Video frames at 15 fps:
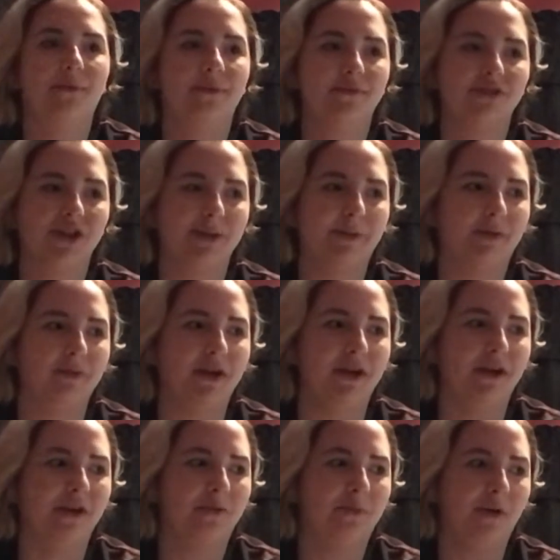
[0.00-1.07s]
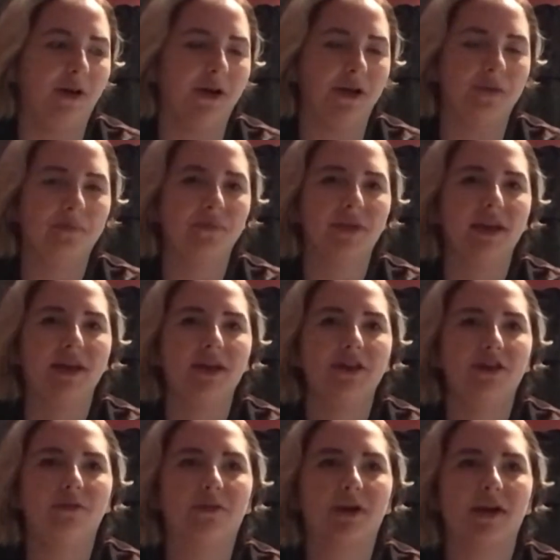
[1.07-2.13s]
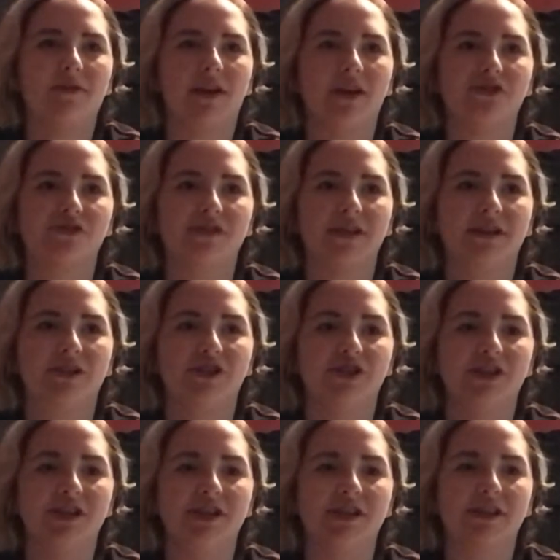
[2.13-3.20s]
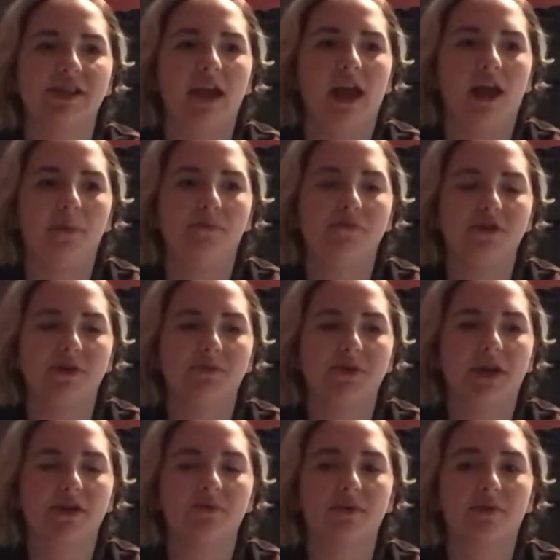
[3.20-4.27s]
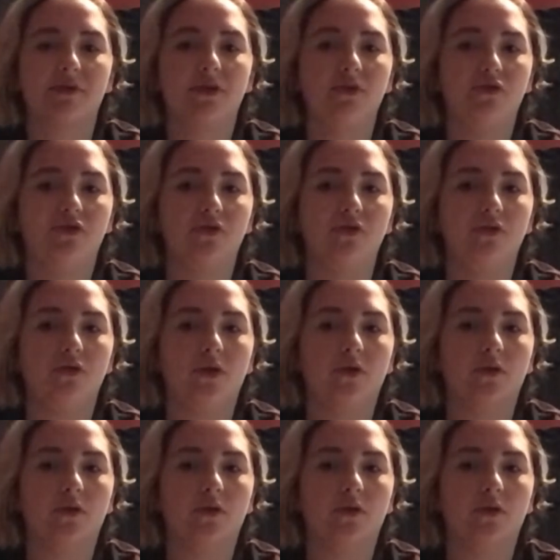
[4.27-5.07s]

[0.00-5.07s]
shame on me. But you want to have an extra set of sheets just because whenever you do go to